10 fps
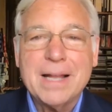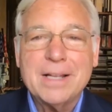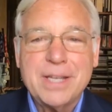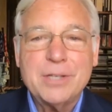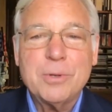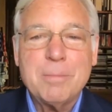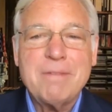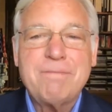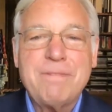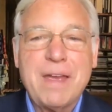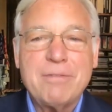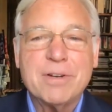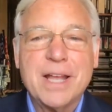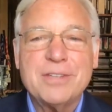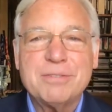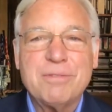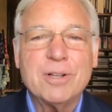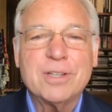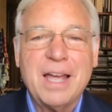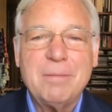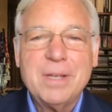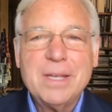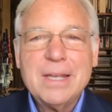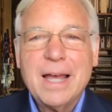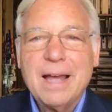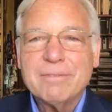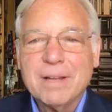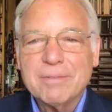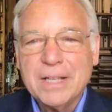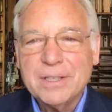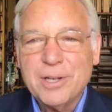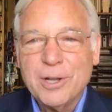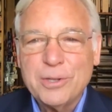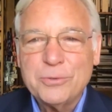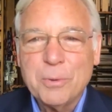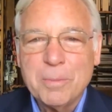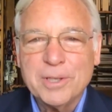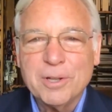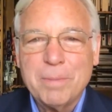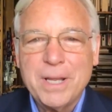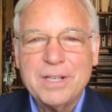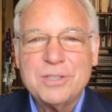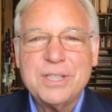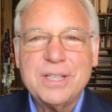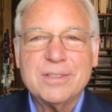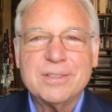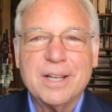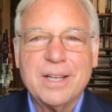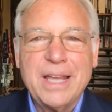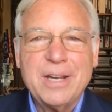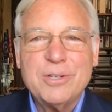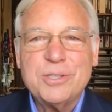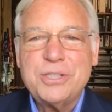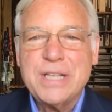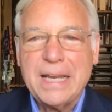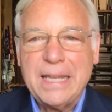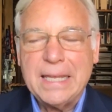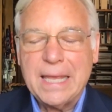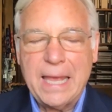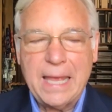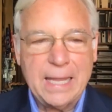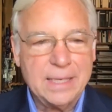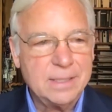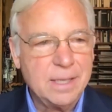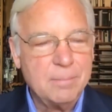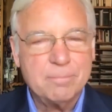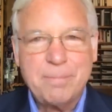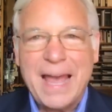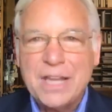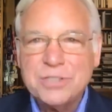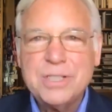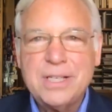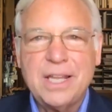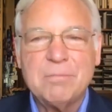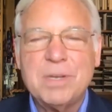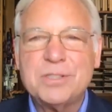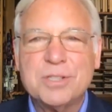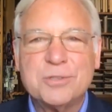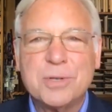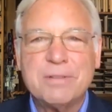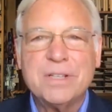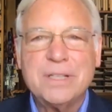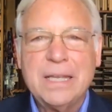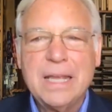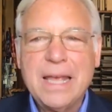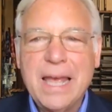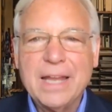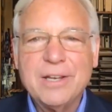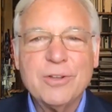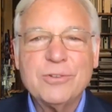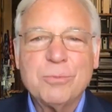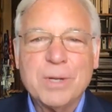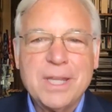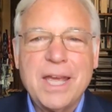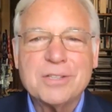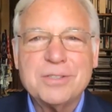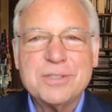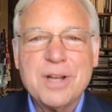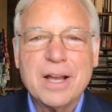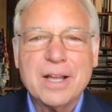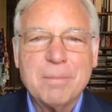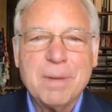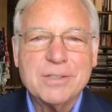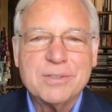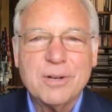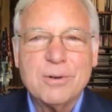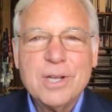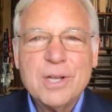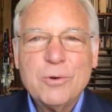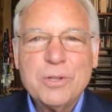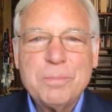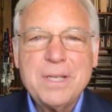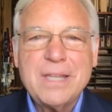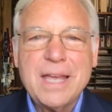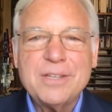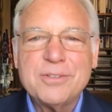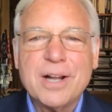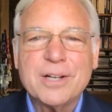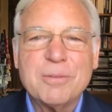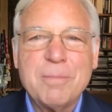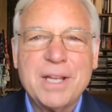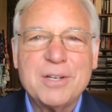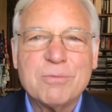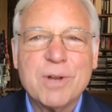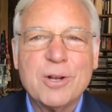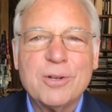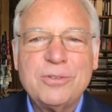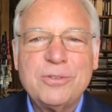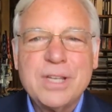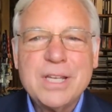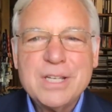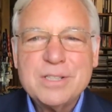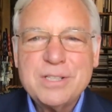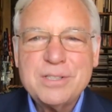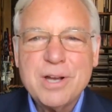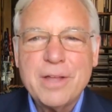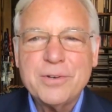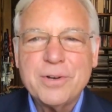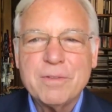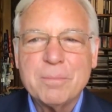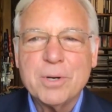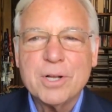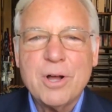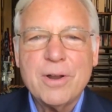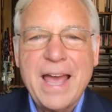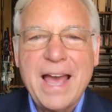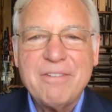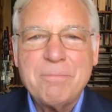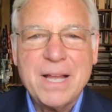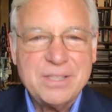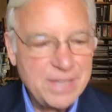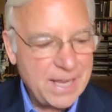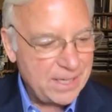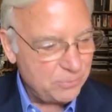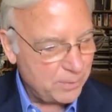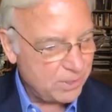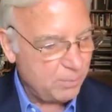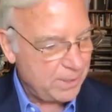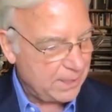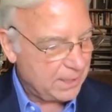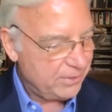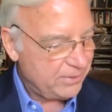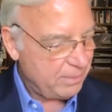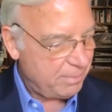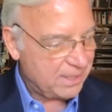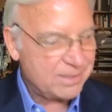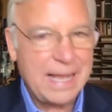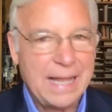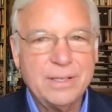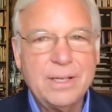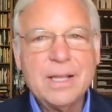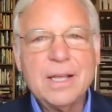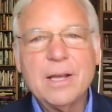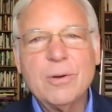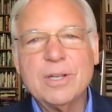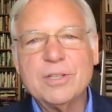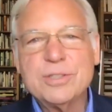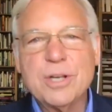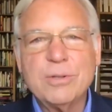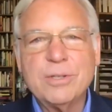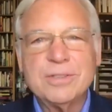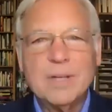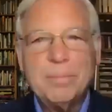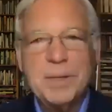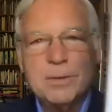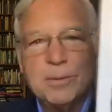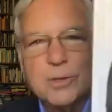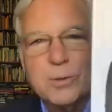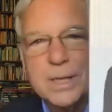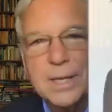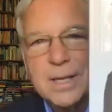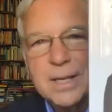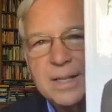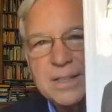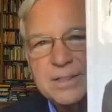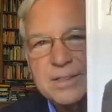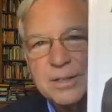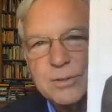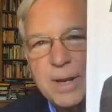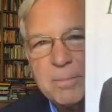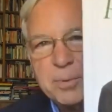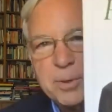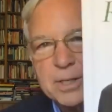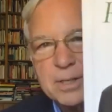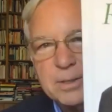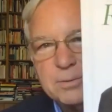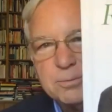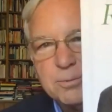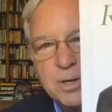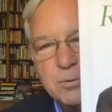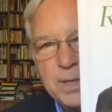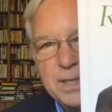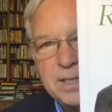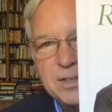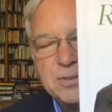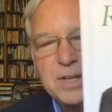and say, is one of my favorite guests of all time. I've, I've, gotten to know this woman a little bit, and she is uh, energetic and uh, passionate and mission driven and knows what the heck she's talking about. So, with me today is Dr. Amanda Rose. She's the author of the book called Half My Size with the Ridiculously Big Salad. I want to show this up here real quick. This is a great book. You want to read this.